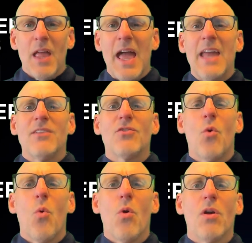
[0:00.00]
At its
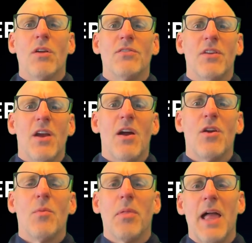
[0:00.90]
core,
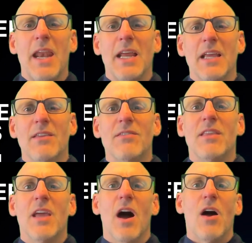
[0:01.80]
scenario planning is
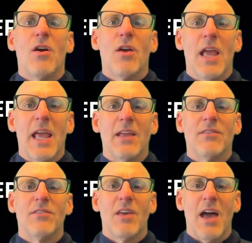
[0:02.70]
the art
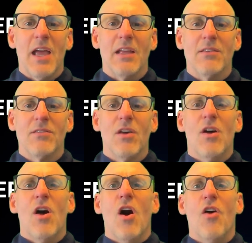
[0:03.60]
and science
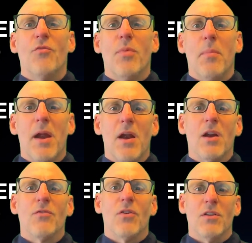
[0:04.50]
of
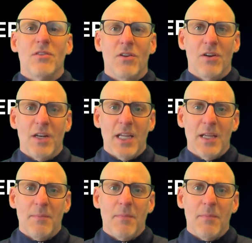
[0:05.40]
preparing for uncertainty.